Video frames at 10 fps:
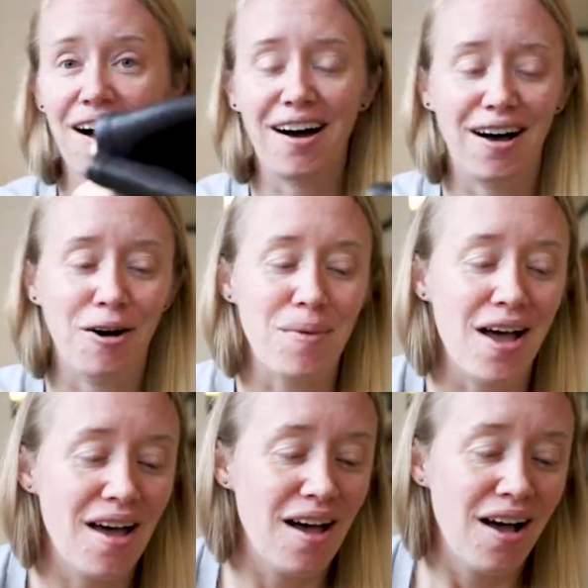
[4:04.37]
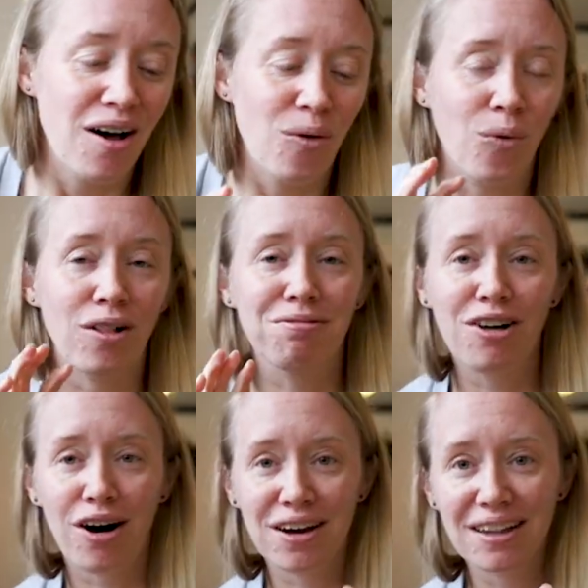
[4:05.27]
Um,
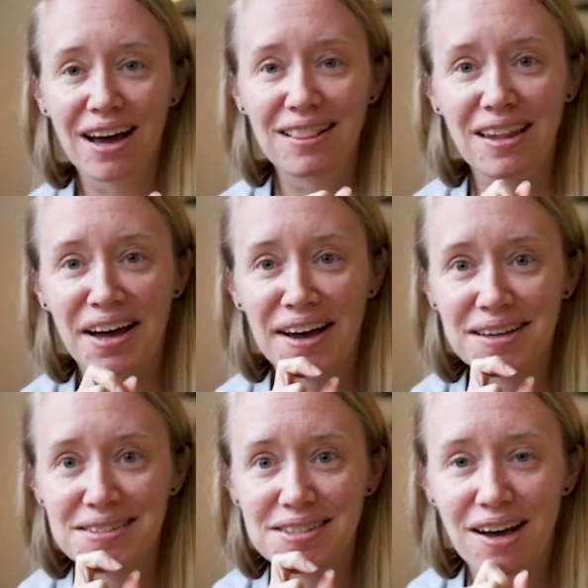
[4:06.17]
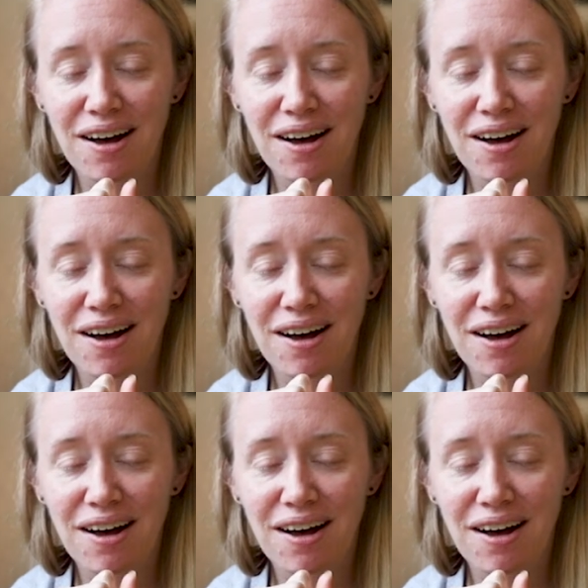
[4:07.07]
along that lines